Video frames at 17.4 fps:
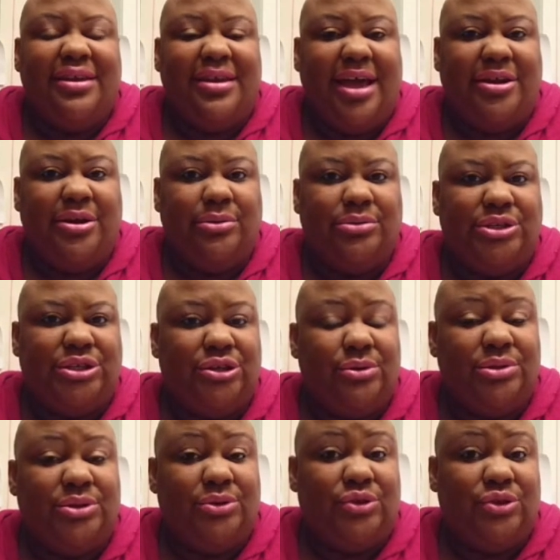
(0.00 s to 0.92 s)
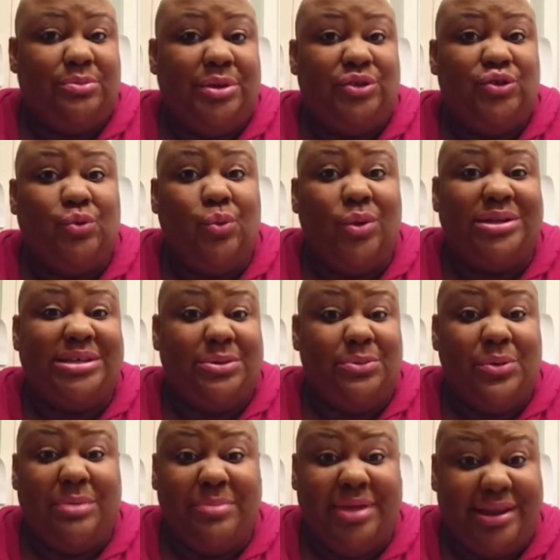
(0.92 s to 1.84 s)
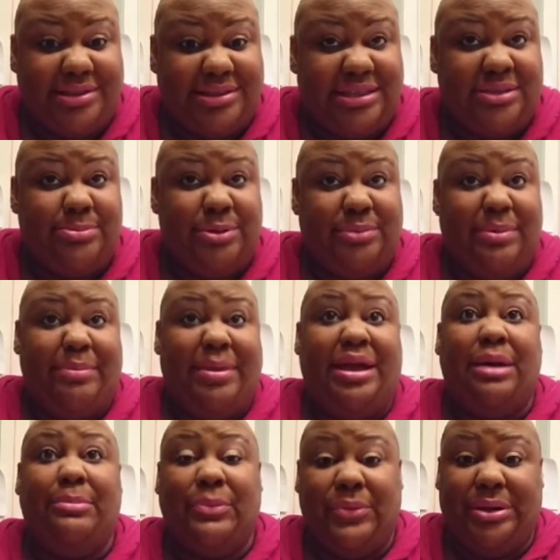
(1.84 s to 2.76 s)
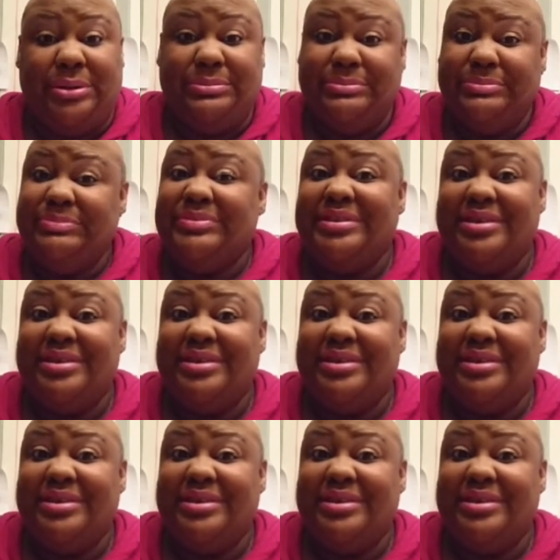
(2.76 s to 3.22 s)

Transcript: 9:02, so it took me 21 minutes to put my makeup on.